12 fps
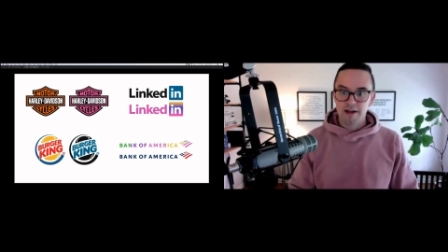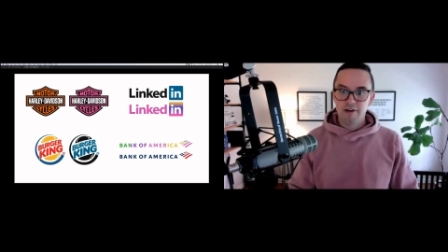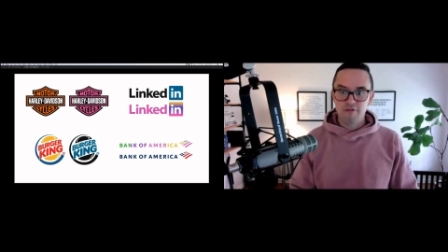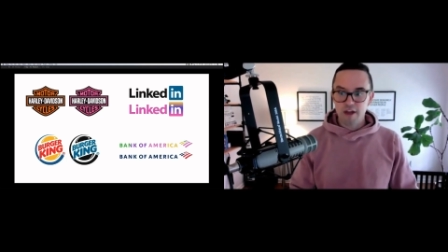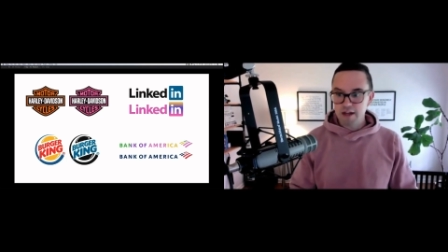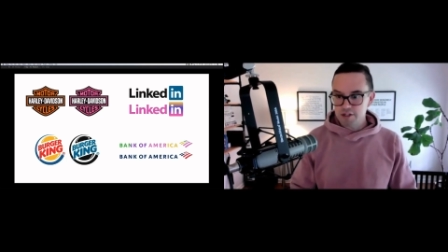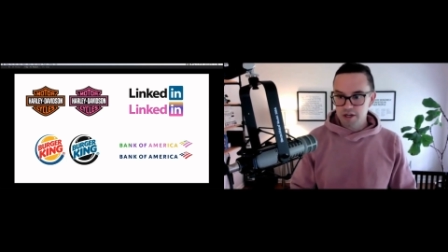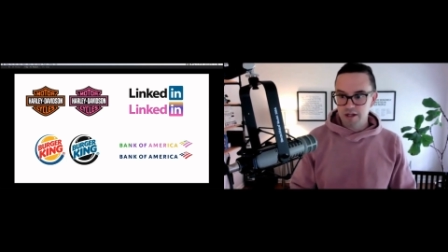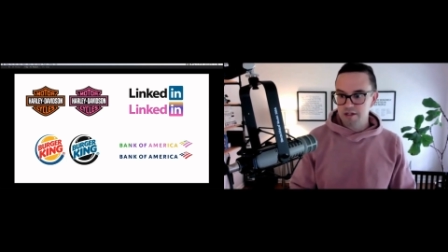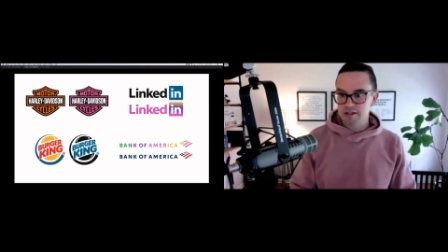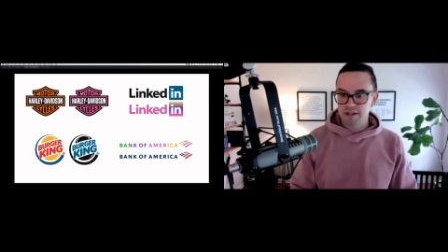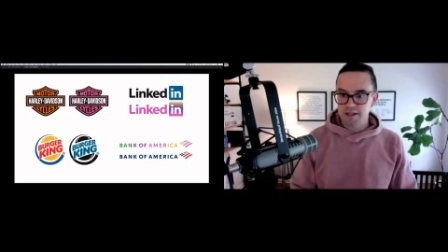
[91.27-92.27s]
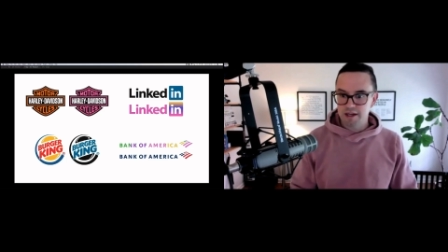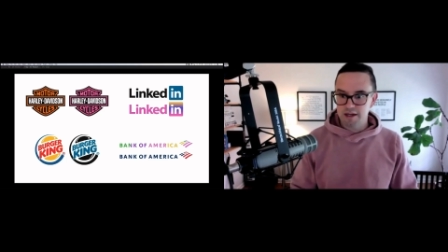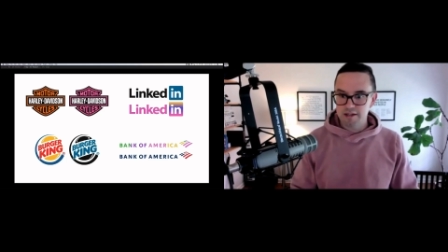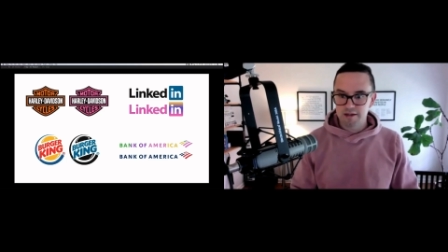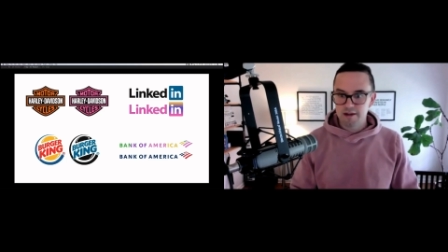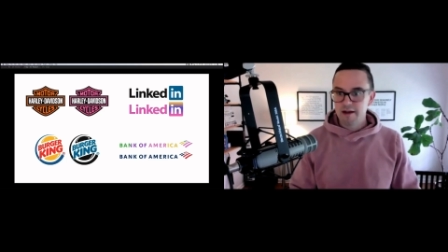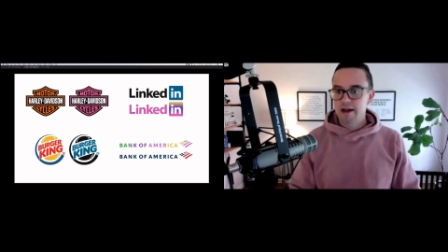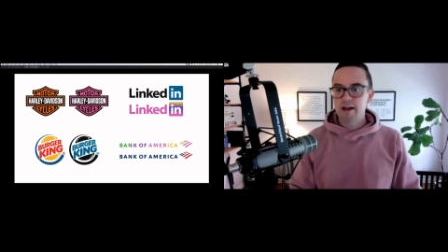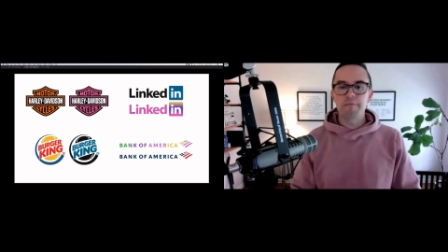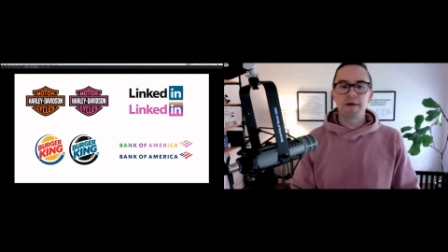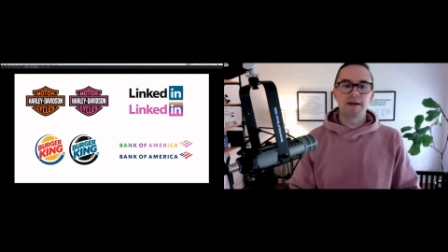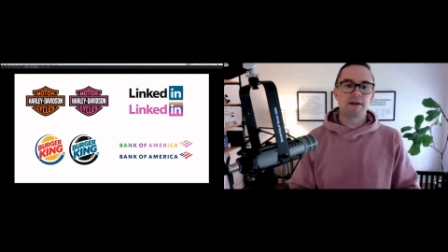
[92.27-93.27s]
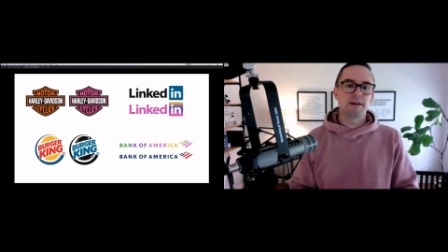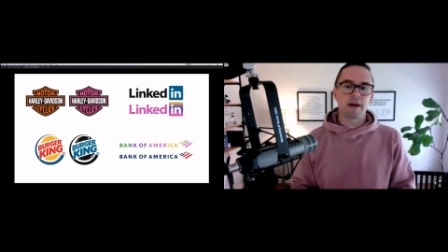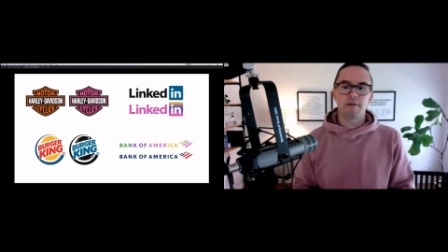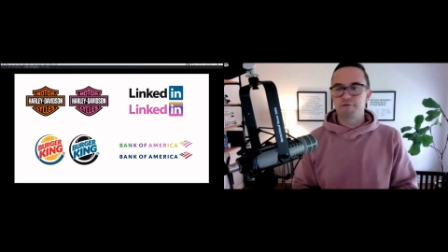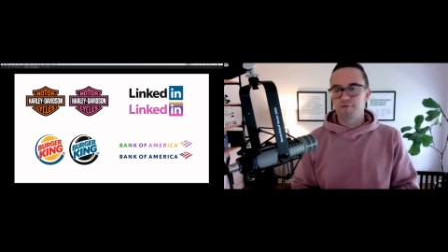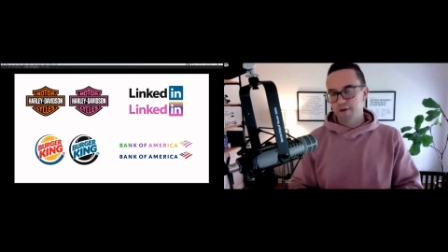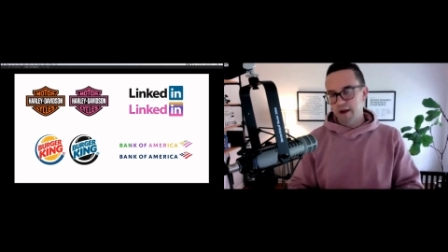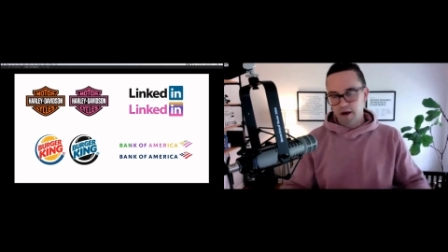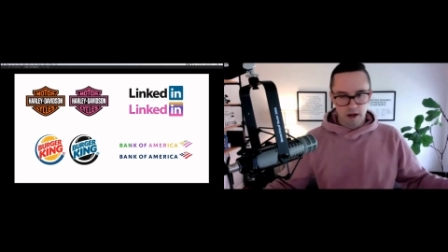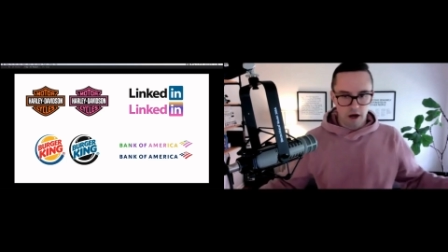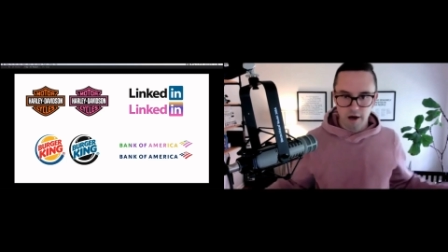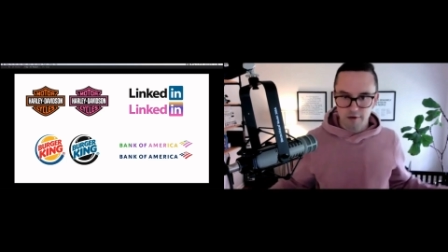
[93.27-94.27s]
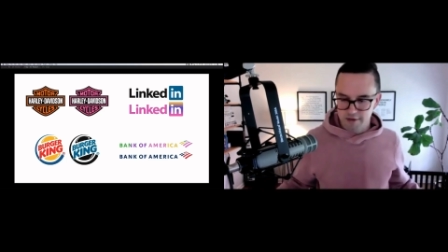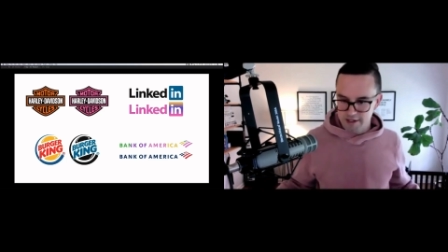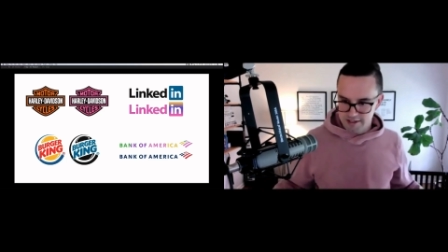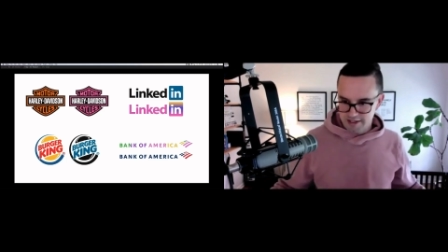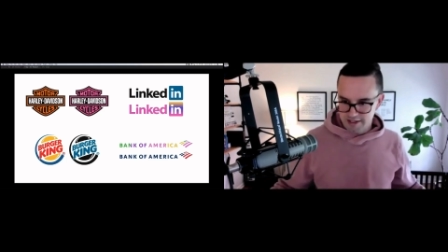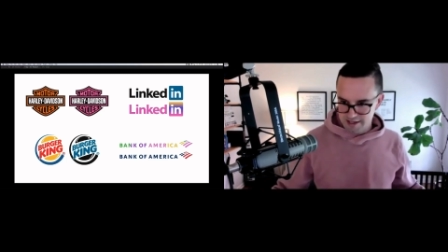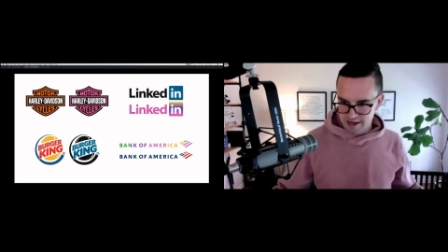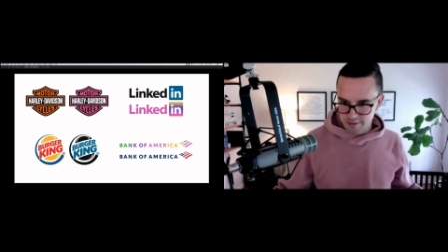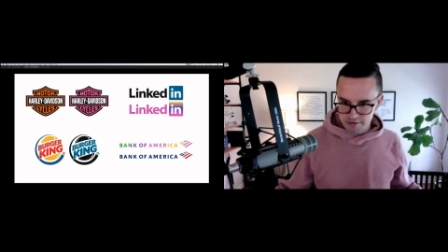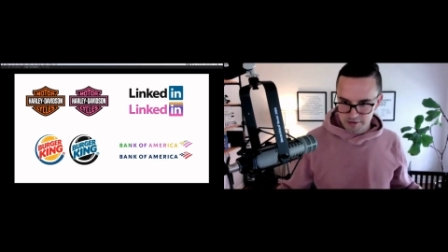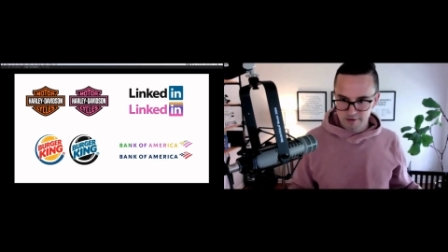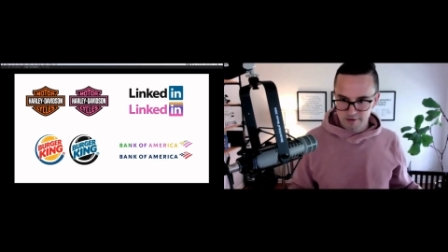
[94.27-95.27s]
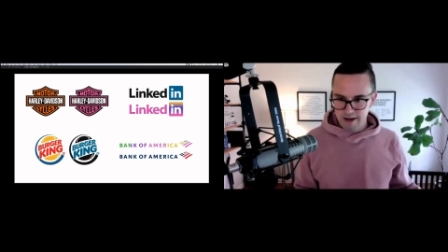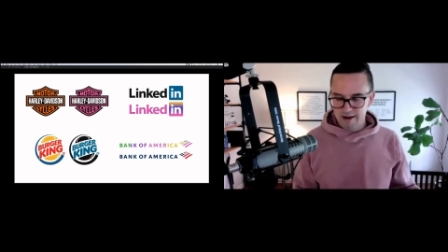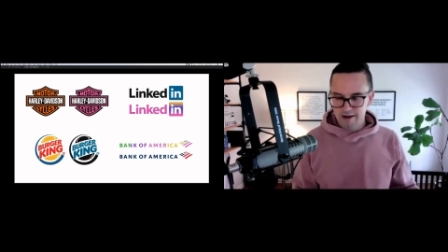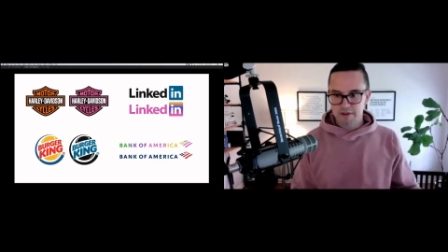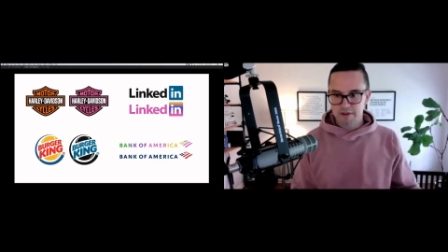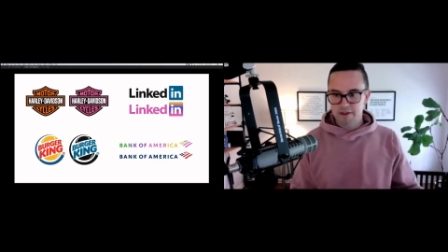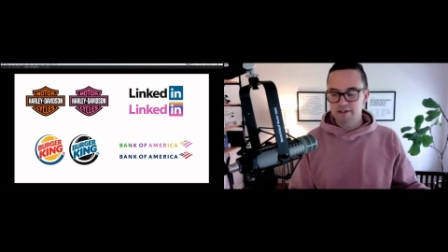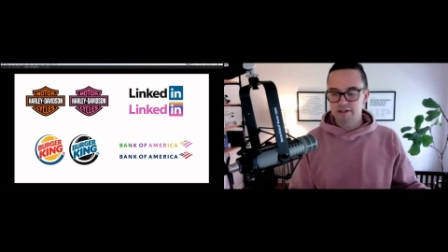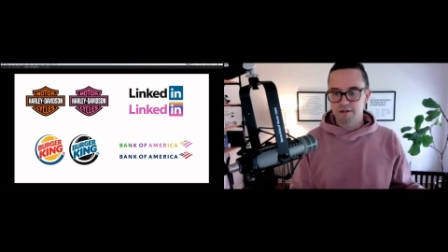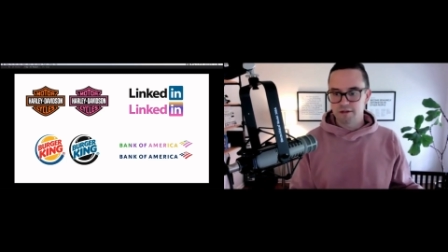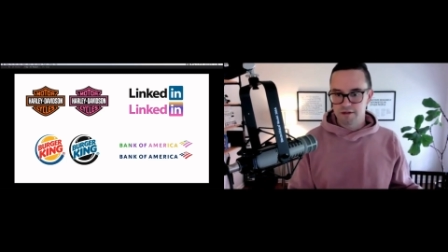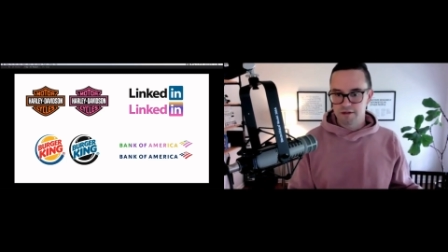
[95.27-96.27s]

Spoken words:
if they change it to this, and I'm making like very obvious examples right here, but this